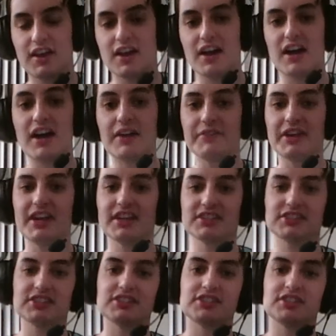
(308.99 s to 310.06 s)
I'm
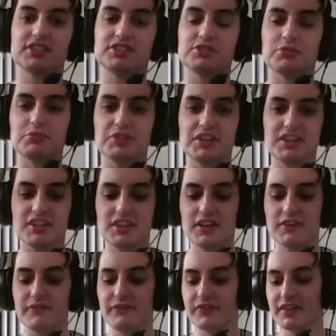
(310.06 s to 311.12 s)
anxious to read them.
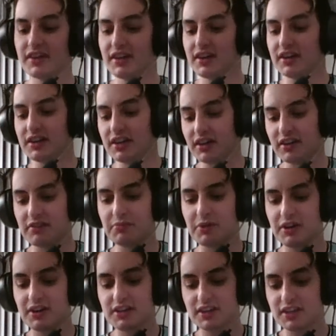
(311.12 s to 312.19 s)

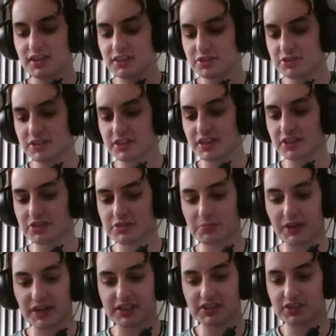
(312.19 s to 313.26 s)
Manga usually goes by
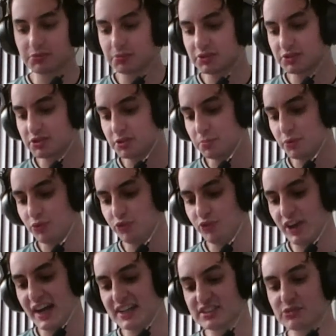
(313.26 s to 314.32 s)
super
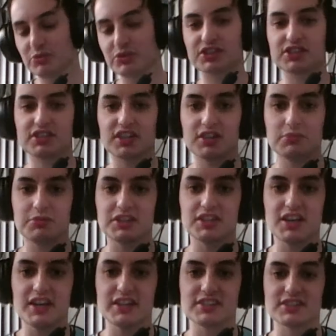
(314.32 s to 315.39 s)
fast, which is going to be
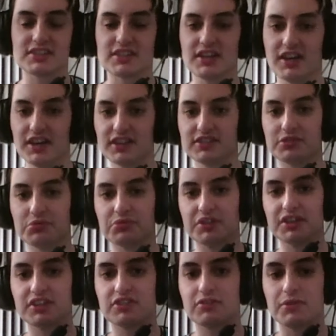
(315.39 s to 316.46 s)
nice to read
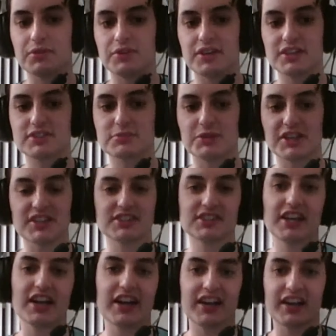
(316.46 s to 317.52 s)
through this, because then I
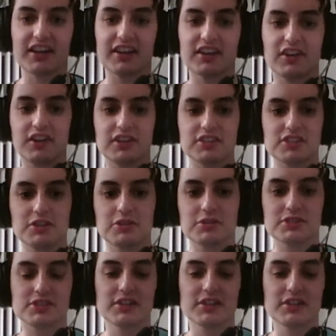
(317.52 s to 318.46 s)
can get all the jokes.